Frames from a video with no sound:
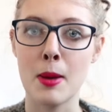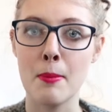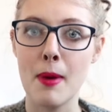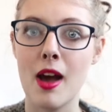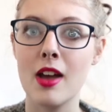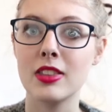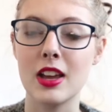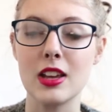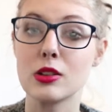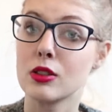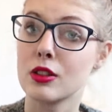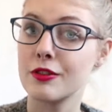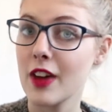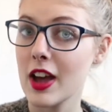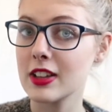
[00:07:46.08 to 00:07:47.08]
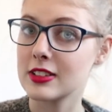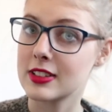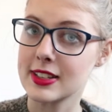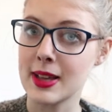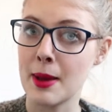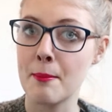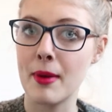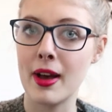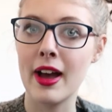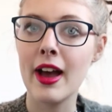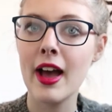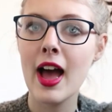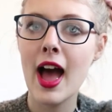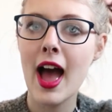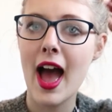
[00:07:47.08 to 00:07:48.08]
my birthday is on the 1st of
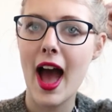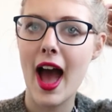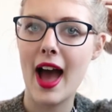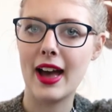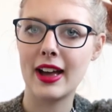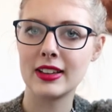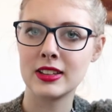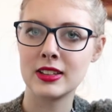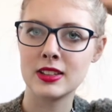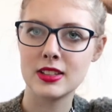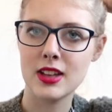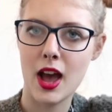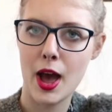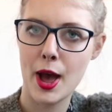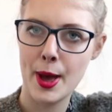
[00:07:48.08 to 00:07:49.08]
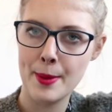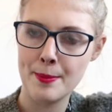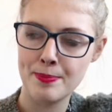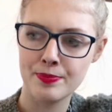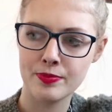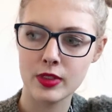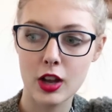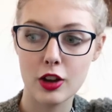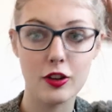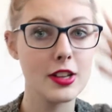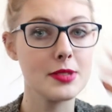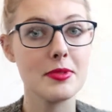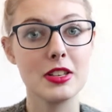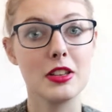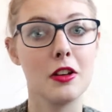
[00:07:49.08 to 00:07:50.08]
December and um,
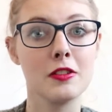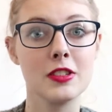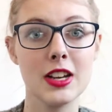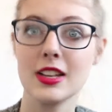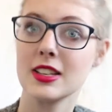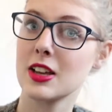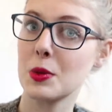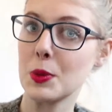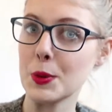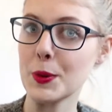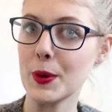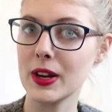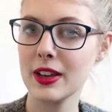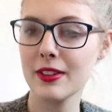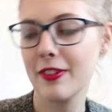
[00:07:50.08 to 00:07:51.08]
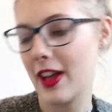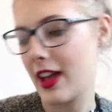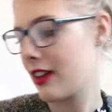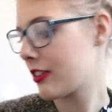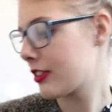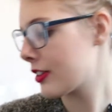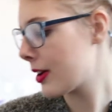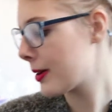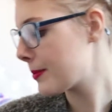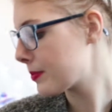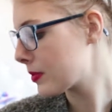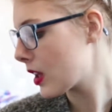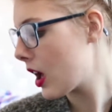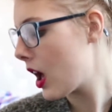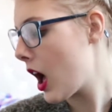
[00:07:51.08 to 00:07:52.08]
Christmas obviously is on the 25th
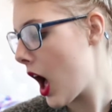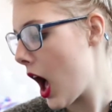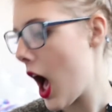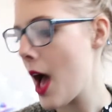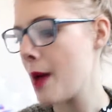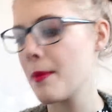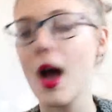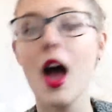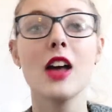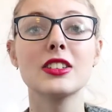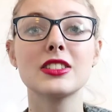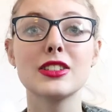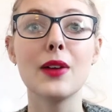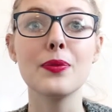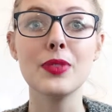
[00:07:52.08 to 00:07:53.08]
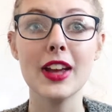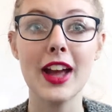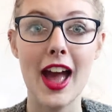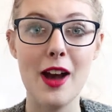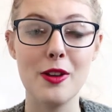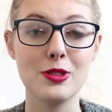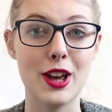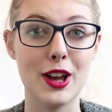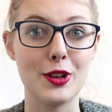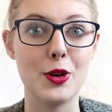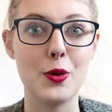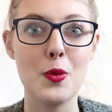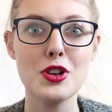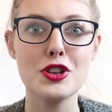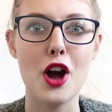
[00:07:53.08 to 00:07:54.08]
um, something else I
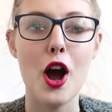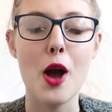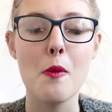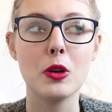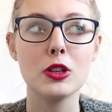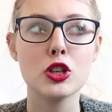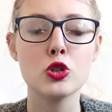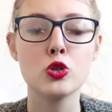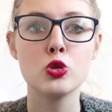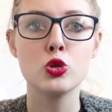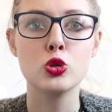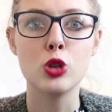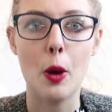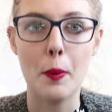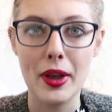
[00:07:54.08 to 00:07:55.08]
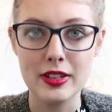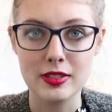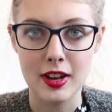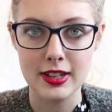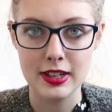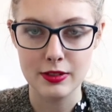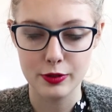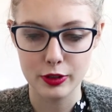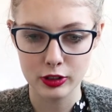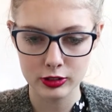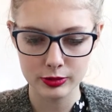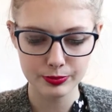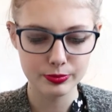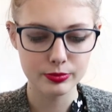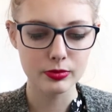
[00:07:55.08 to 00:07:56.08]
got which I was so excited
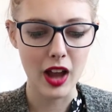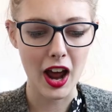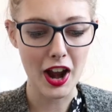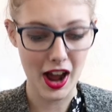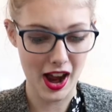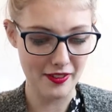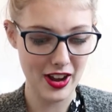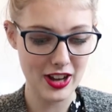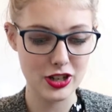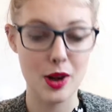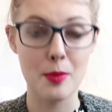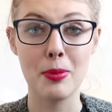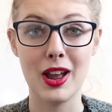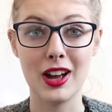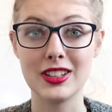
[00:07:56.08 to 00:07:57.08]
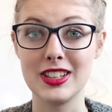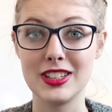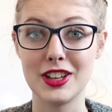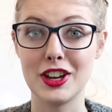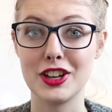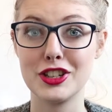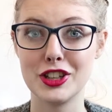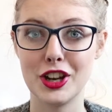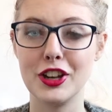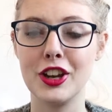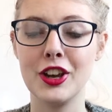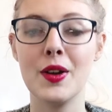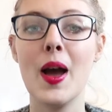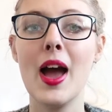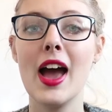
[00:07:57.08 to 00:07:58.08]
for I have actually unplugged it so I can show
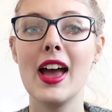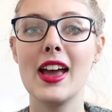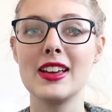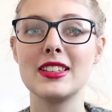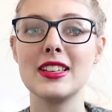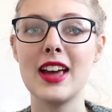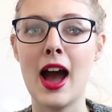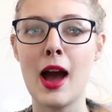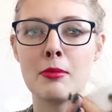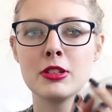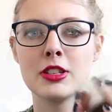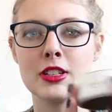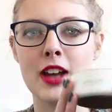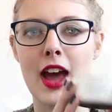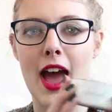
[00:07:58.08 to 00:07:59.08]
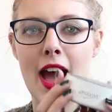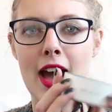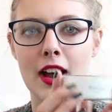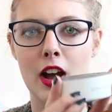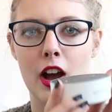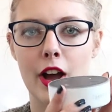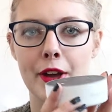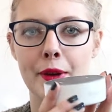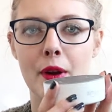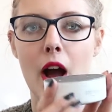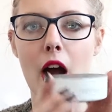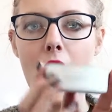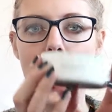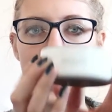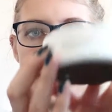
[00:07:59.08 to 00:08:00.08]
you, is the Amazon Echo.
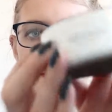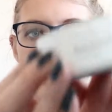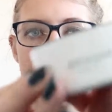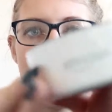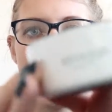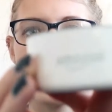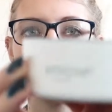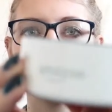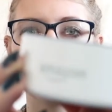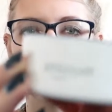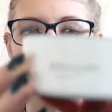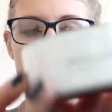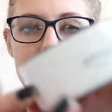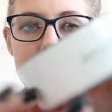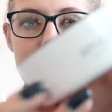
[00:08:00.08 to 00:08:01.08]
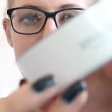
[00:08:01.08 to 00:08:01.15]
Um, so this